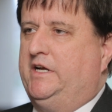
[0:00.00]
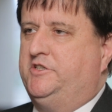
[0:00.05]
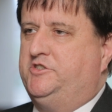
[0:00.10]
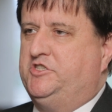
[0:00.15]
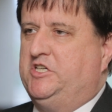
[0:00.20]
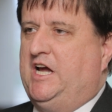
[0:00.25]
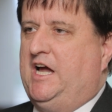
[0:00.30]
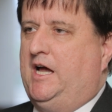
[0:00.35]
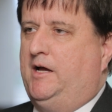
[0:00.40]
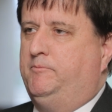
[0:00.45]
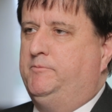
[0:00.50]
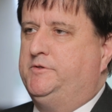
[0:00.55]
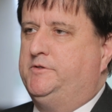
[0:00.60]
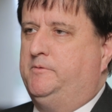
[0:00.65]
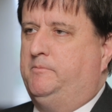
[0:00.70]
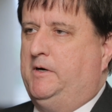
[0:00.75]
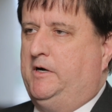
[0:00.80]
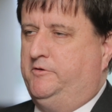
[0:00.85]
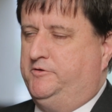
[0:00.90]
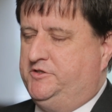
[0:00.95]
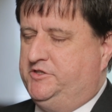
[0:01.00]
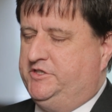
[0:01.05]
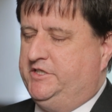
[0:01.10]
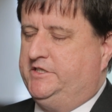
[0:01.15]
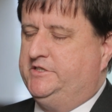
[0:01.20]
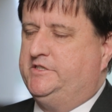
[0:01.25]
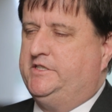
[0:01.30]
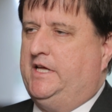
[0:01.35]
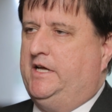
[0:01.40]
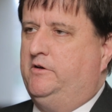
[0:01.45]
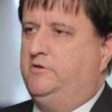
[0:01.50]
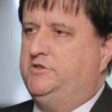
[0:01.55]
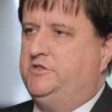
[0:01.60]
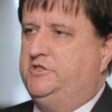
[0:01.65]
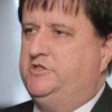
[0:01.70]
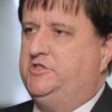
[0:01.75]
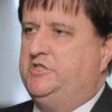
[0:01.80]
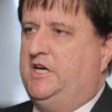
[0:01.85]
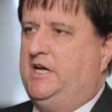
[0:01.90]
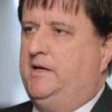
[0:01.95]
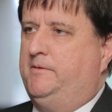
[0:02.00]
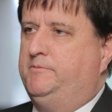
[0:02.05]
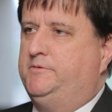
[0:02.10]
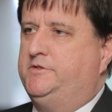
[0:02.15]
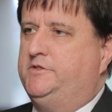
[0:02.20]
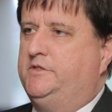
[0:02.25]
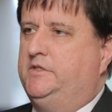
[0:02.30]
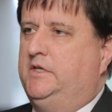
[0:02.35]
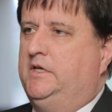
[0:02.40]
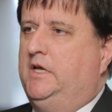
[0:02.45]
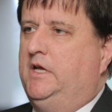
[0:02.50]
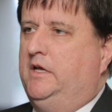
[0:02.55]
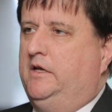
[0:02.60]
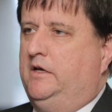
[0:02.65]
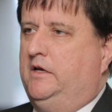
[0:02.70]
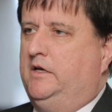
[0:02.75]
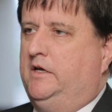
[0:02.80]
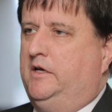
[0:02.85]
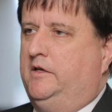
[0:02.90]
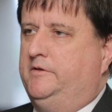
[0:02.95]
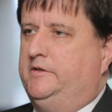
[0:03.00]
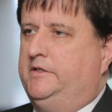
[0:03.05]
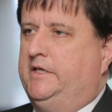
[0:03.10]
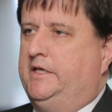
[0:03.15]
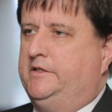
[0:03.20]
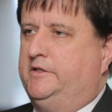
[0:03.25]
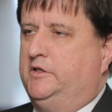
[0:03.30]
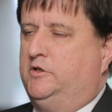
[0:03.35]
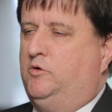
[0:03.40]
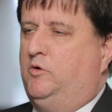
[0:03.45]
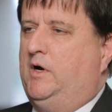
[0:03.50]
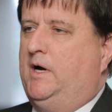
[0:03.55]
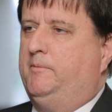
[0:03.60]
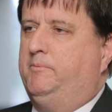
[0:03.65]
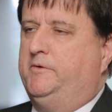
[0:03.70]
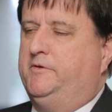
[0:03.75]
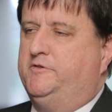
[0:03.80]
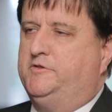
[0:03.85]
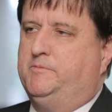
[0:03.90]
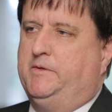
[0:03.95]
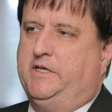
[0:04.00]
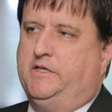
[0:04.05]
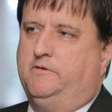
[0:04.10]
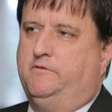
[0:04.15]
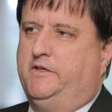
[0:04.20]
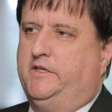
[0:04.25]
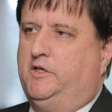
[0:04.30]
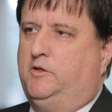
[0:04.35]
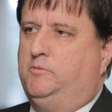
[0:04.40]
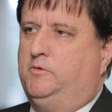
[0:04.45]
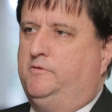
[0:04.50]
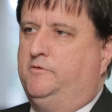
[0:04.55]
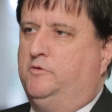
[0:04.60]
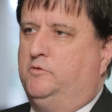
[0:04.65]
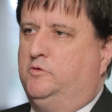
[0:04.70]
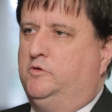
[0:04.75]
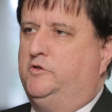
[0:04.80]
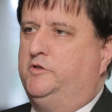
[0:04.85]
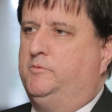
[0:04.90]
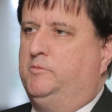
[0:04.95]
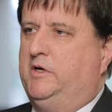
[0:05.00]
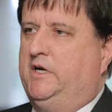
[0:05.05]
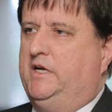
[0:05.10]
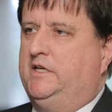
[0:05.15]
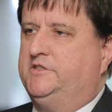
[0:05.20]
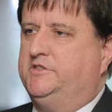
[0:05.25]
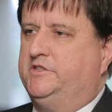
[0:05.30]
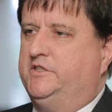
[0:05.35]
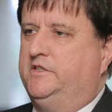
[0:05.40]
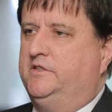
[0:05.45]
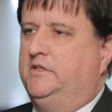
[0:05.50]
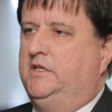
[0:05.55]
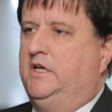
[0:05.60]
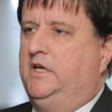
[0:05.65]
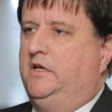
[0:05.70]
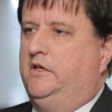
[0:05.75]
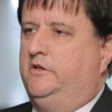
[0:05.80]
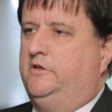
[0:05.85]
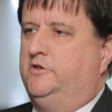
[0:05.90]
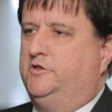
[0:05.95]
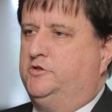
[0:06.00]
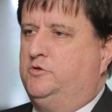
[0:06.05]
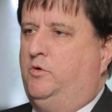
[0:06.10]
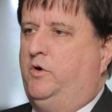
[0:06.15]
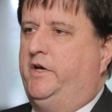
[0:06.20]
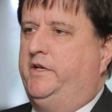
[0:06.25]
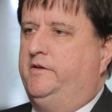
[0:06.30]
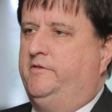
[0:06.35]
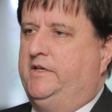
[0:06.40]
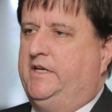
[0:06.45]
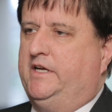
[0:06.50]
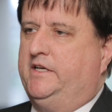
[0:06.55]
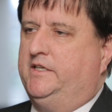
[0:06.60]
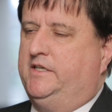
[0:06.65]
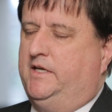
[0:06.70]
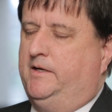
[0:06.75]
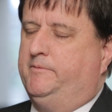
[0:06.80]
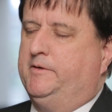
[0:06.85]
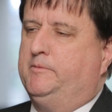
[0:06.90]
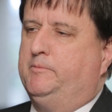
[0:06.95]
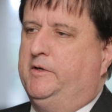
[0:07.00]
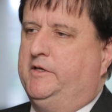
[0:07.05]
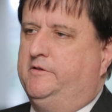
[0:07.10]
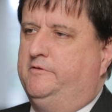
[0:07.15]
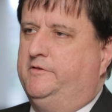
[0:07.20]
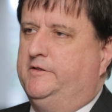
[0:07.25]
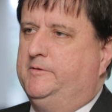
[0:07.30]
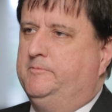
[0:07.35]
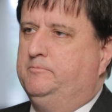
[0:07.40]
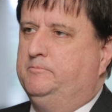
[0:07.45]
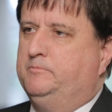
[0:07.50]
jobs, around 6,000 jobs, that the cooperatives make available for rural Nebraska, there's quite an economic benefit.